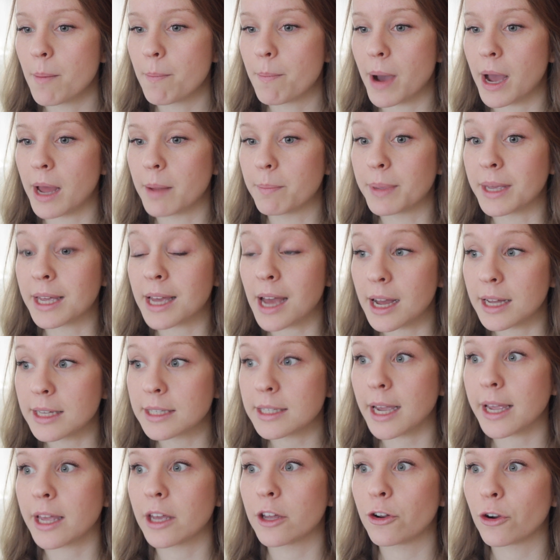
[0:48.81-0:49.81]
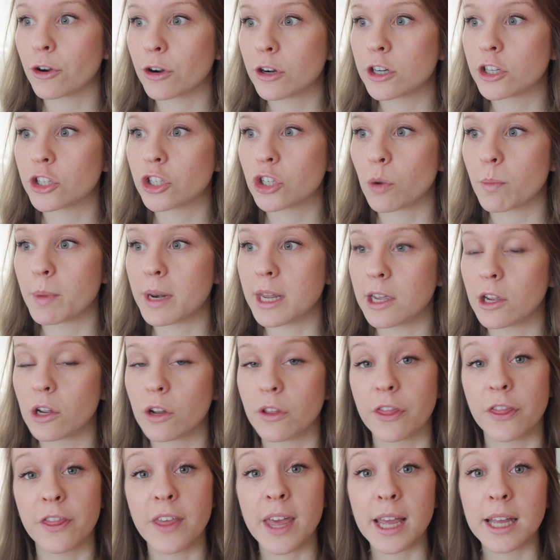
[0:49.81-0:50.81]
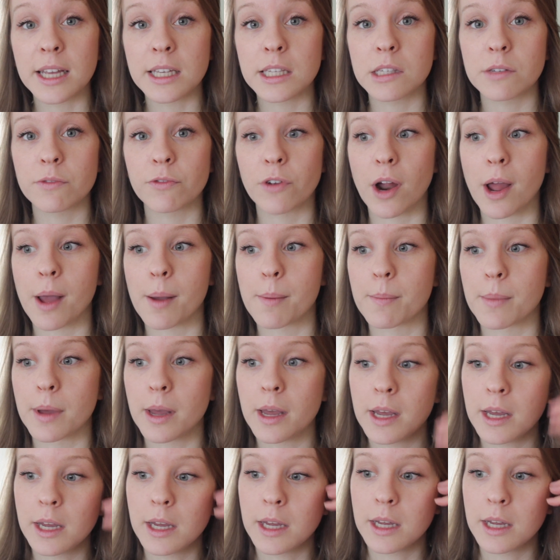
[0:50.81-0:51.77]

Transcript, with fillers: But because I had heard so many good things from